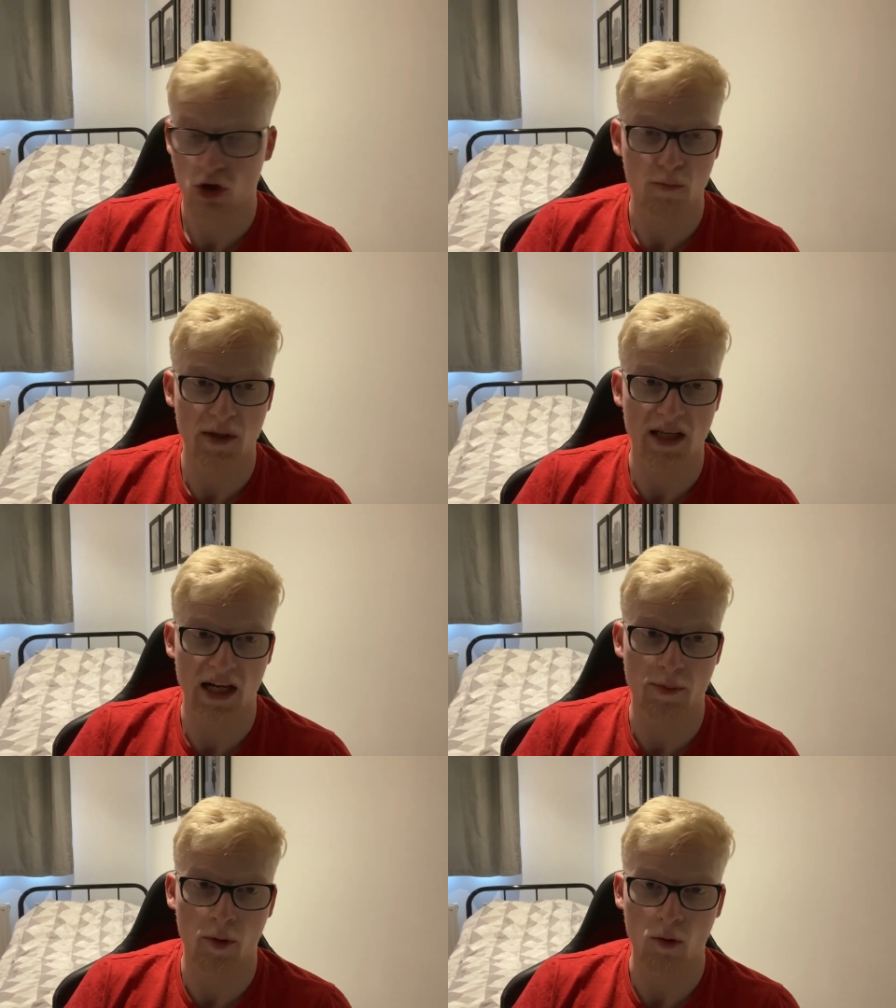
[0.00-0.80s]
could be
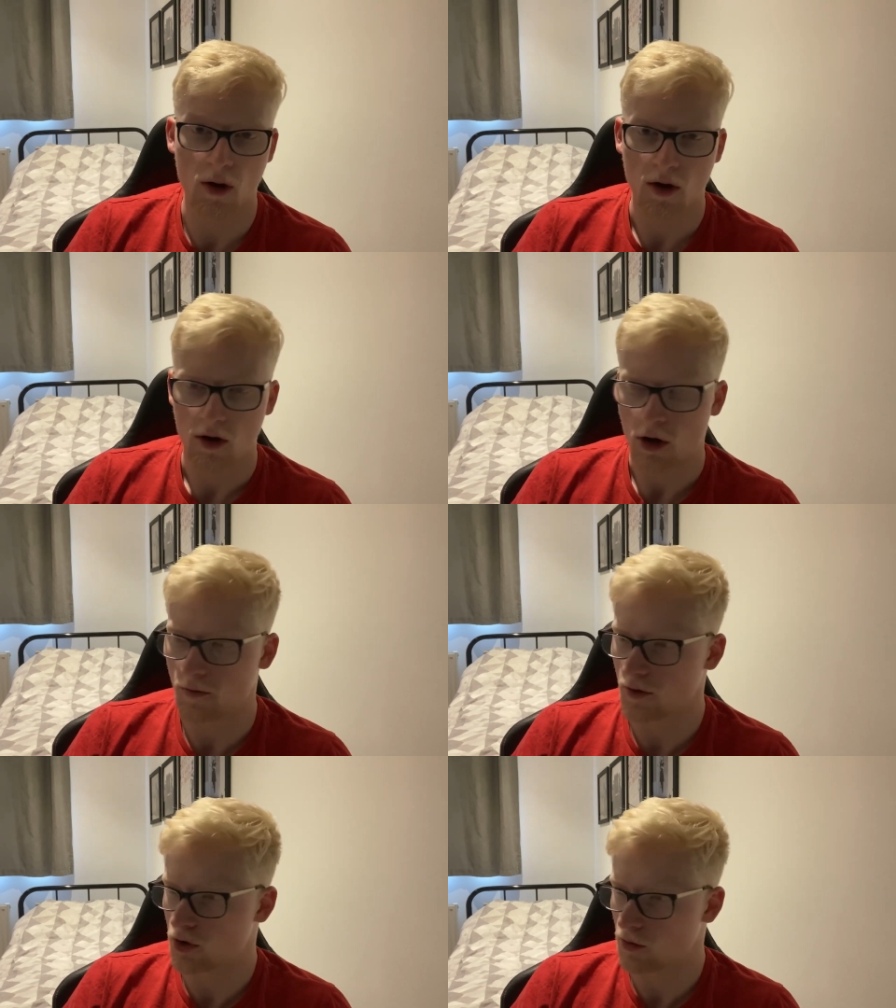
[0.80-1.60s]
capable
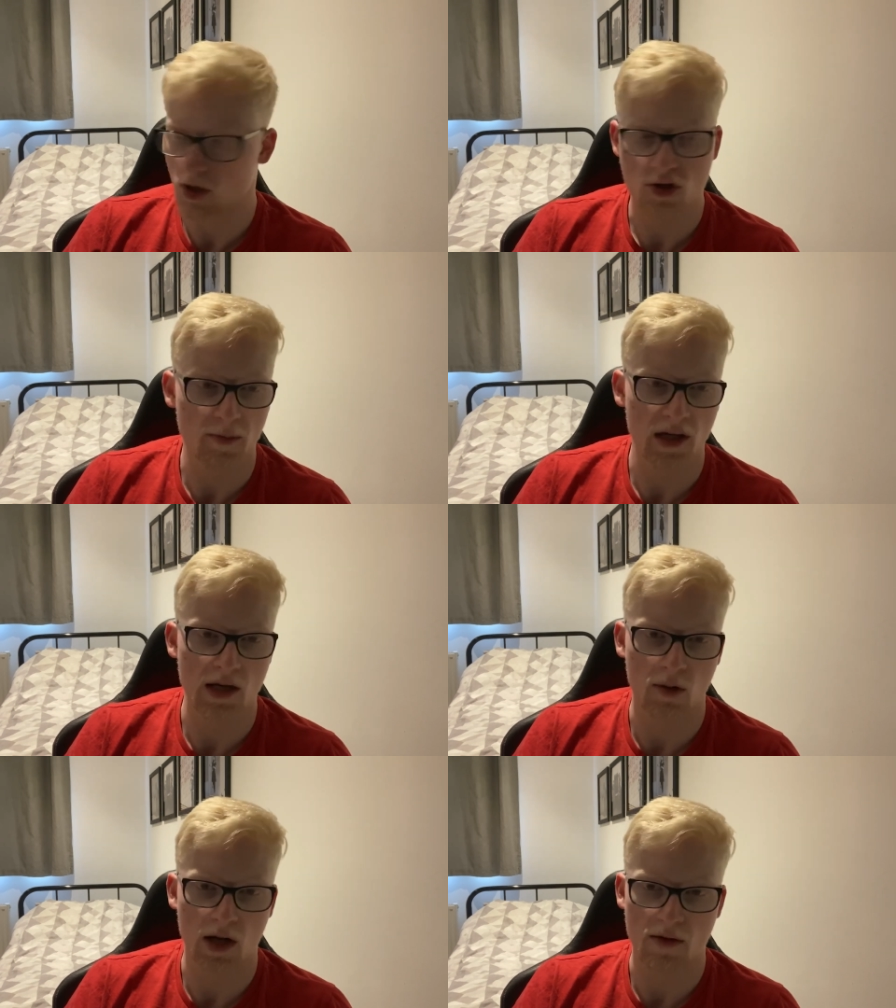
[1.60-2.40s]
of doing a job at
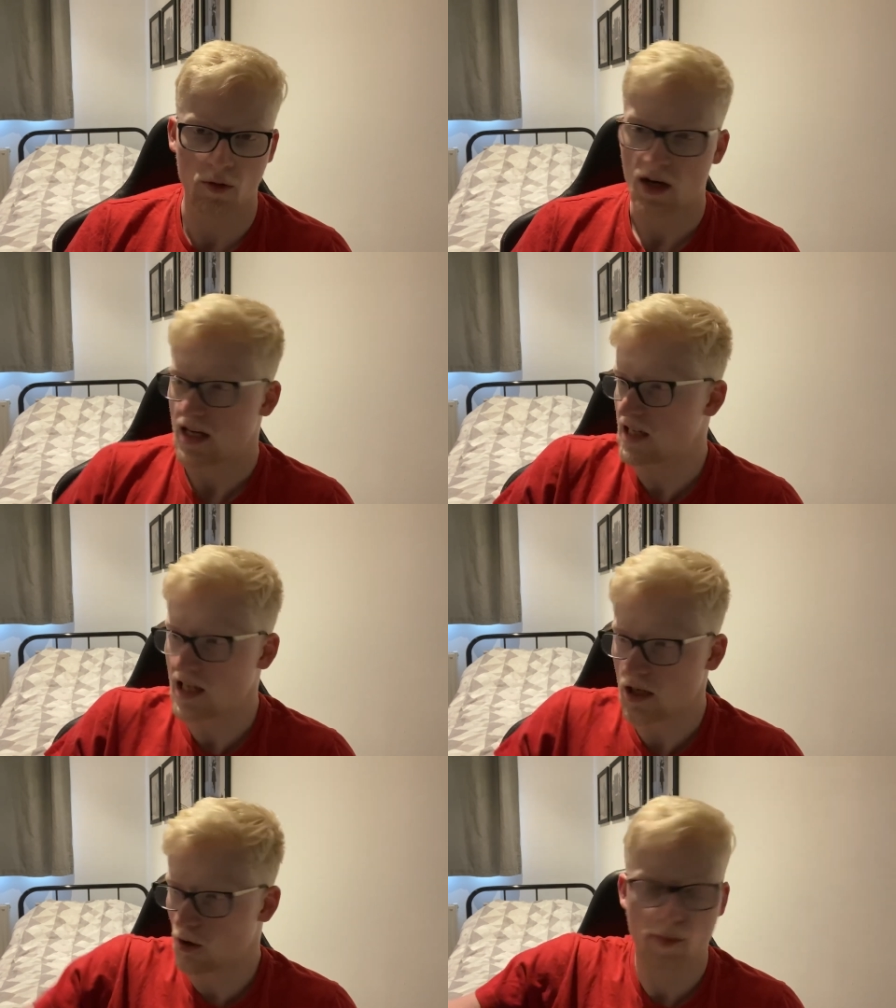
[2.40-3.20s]
League One level. He
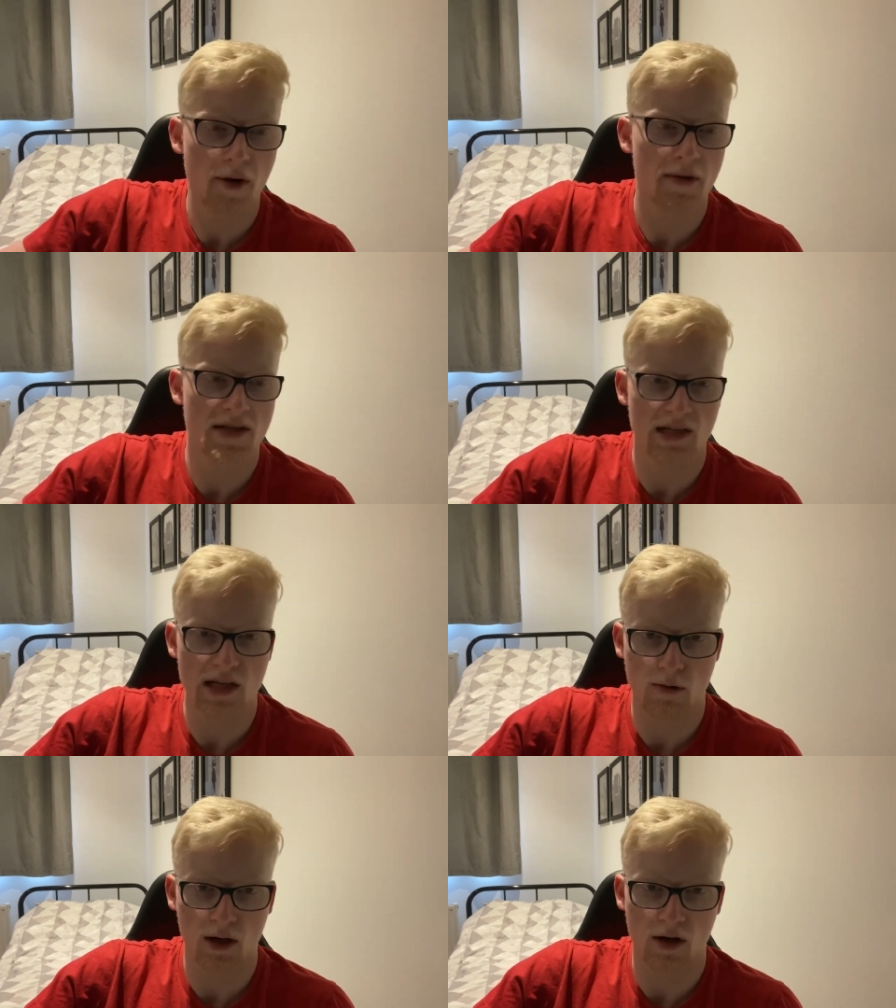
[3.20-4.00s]
nearly got promoted to
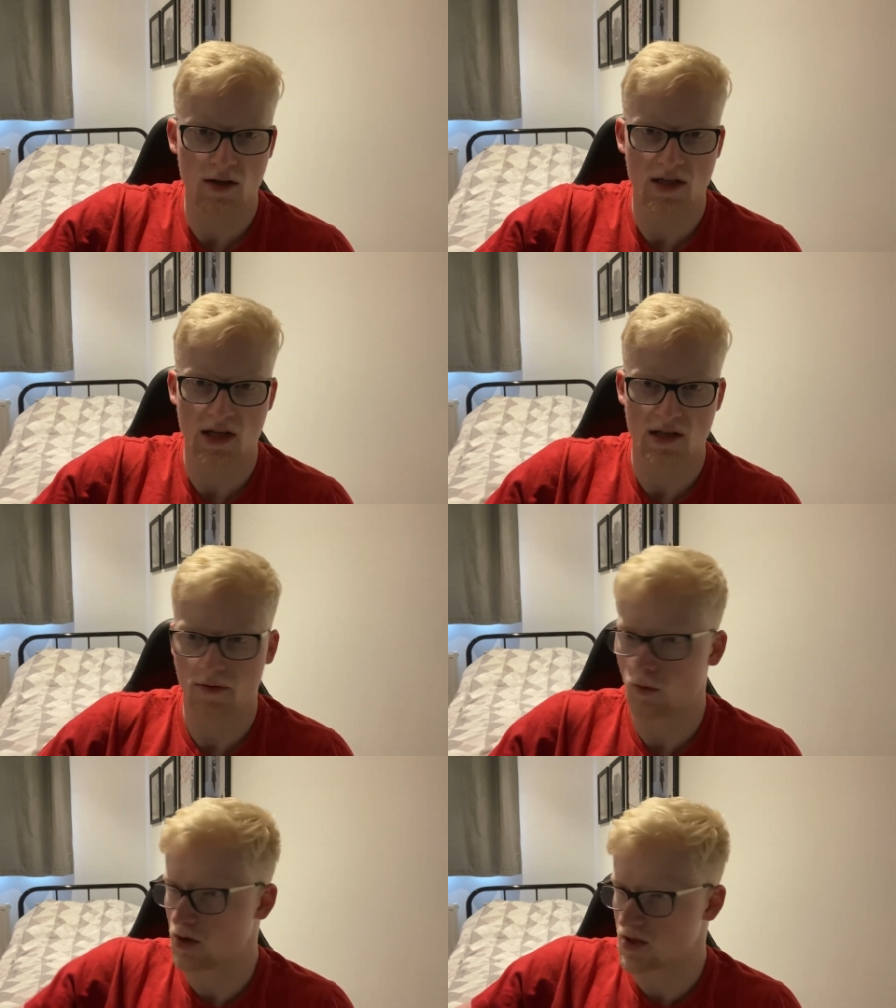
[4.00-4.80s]
League One last season
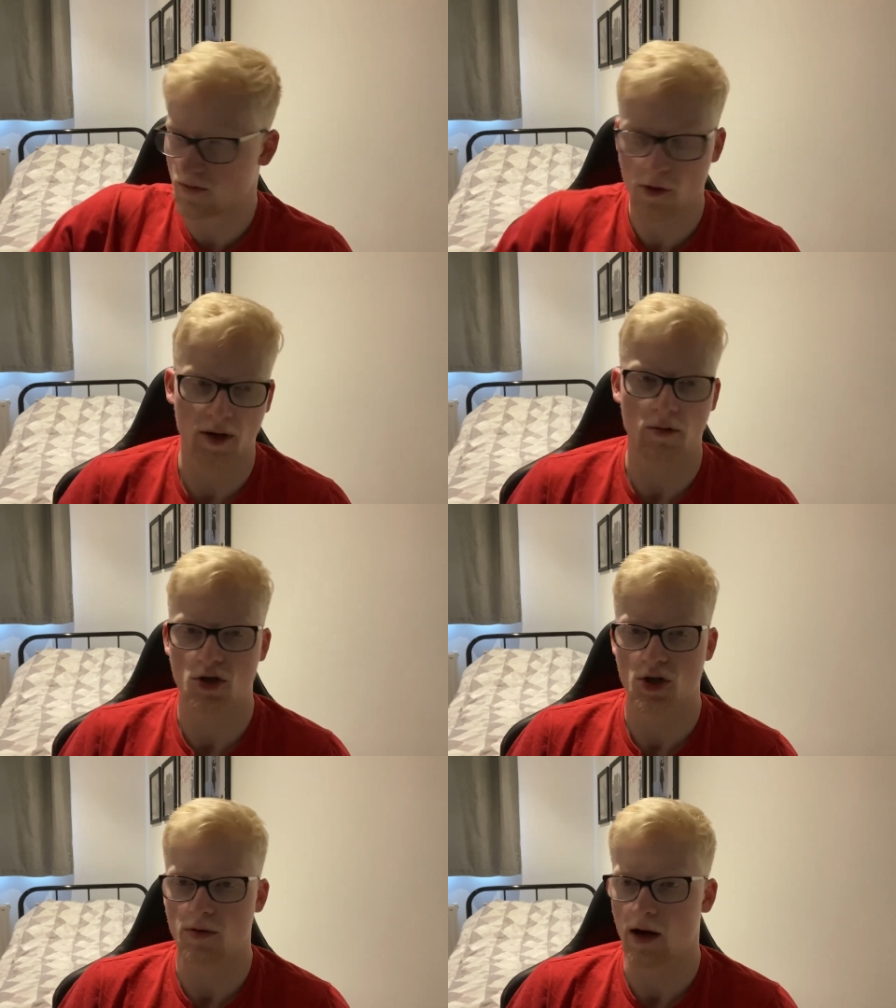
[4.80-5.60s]
if it wasn't for a penalty
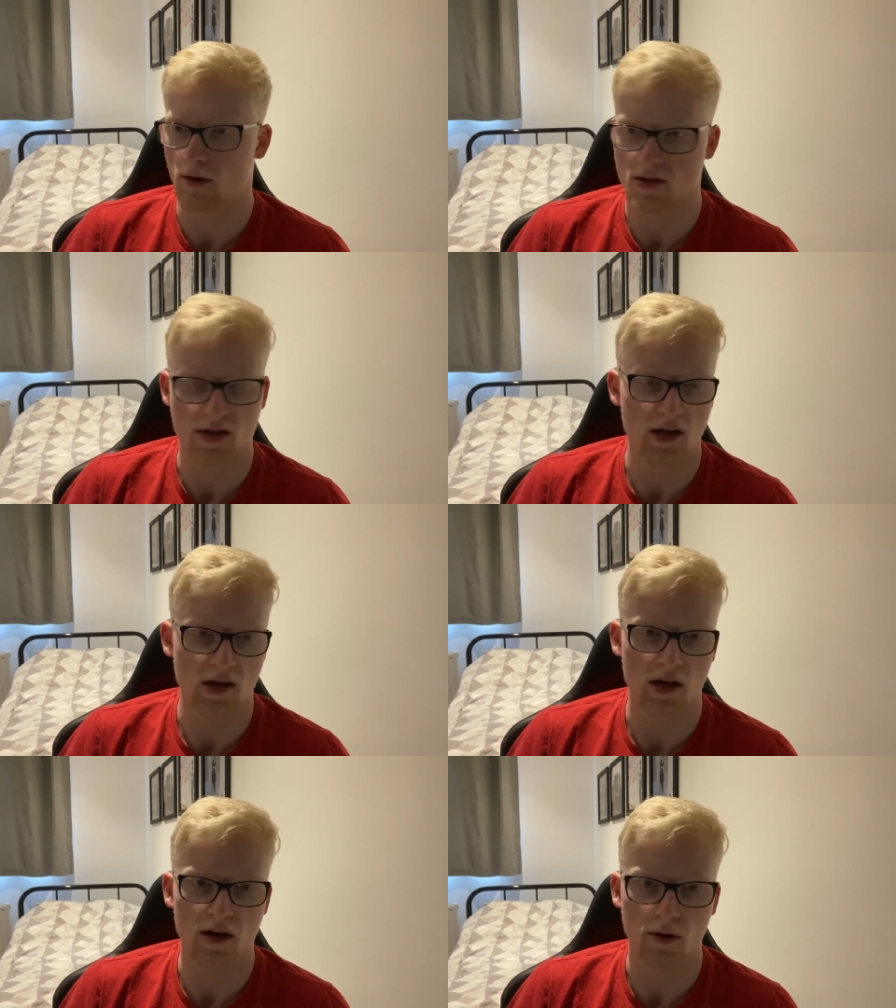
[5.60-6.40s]
shootout loss to
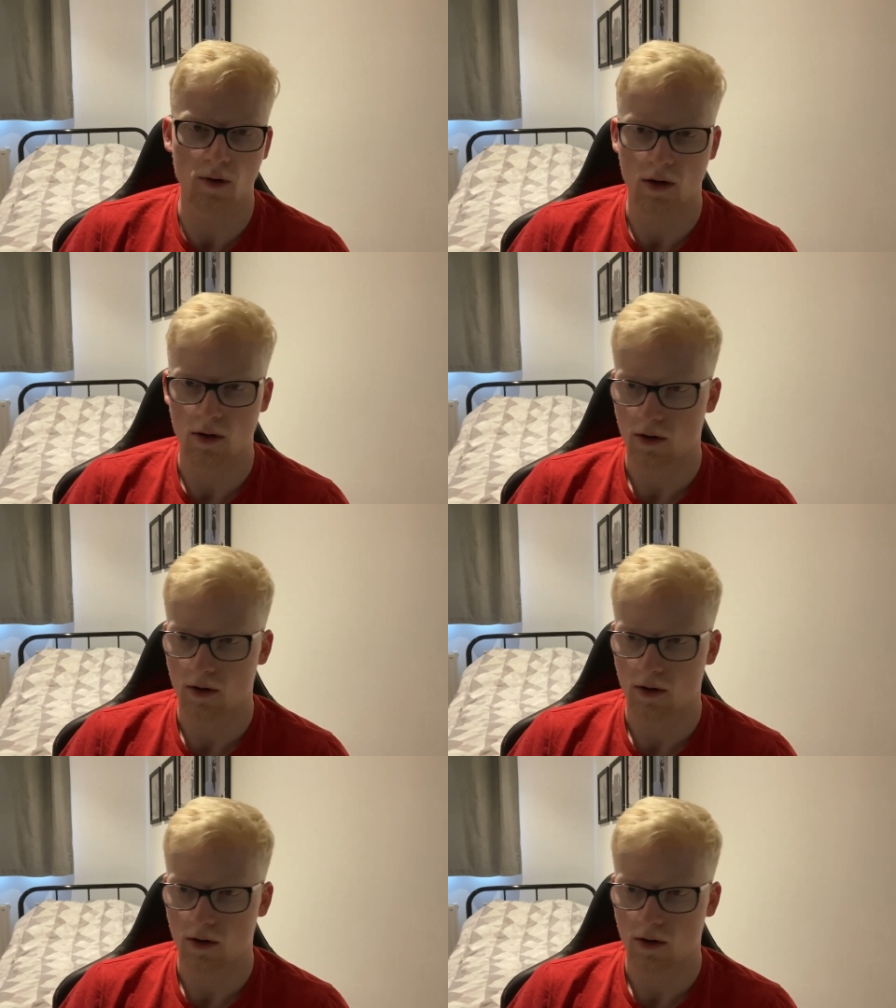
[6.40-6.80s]
Carlisle.